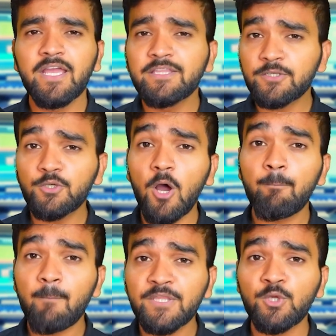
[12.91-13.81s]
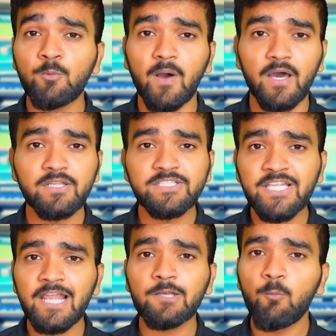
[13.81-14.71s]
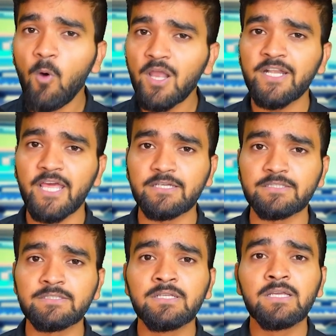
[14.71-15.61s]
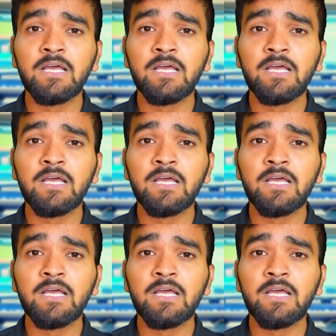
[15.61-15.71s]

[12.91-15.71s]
In the top menu bar, select Wallet icon,